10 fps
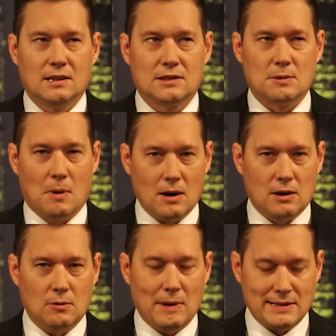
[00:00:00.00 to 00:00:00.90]

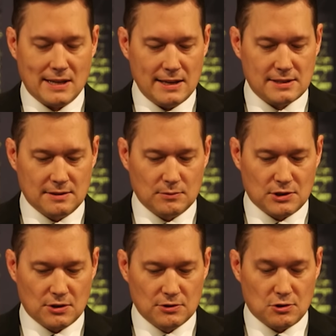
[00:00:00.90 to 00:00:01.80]
Tomorrow, Mike Tyson
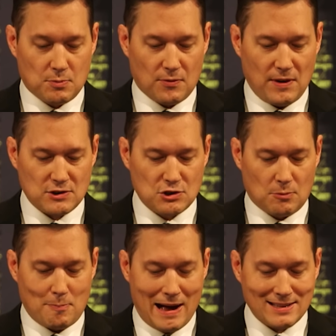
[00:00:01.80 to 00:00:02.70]
returns to professional
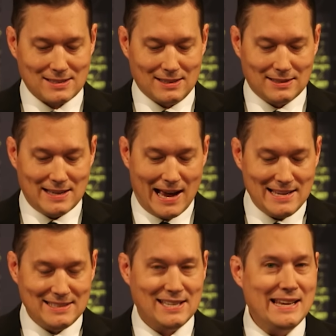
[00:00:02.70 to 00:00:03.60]
boxing
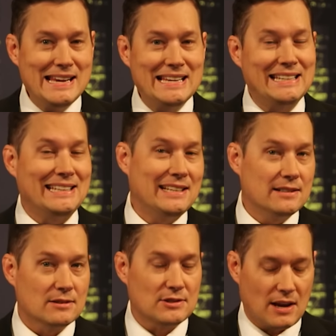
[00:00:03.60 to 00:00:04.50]
19 years